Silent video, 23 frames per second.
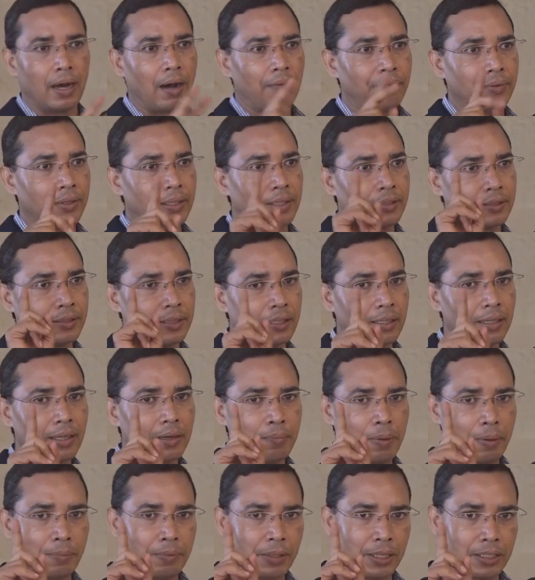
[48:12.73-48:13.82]
After that, single
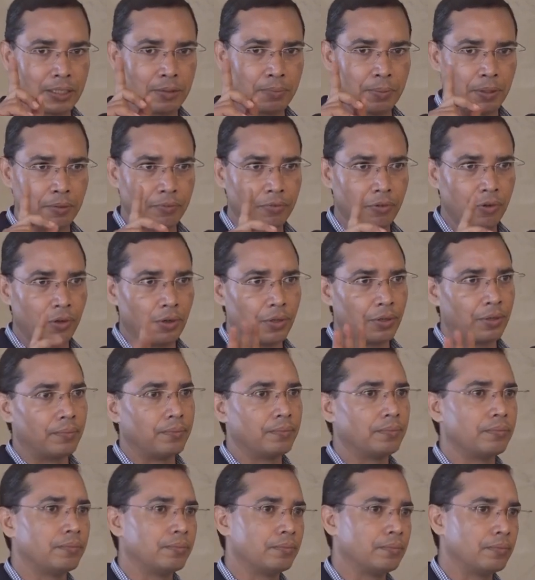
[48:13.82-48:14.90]
baby aspirin for
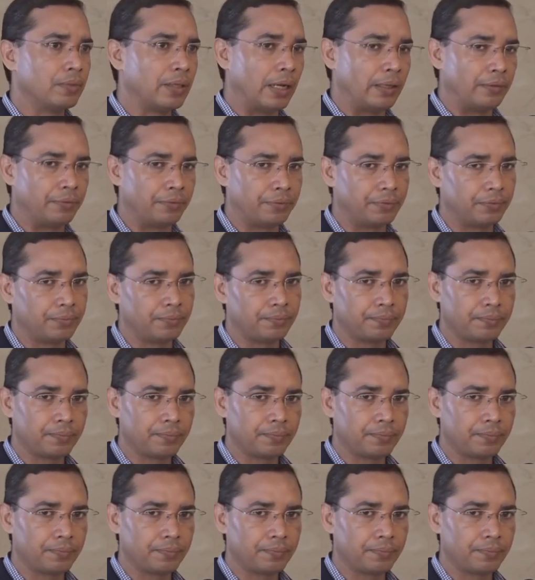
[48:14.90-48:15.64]
life.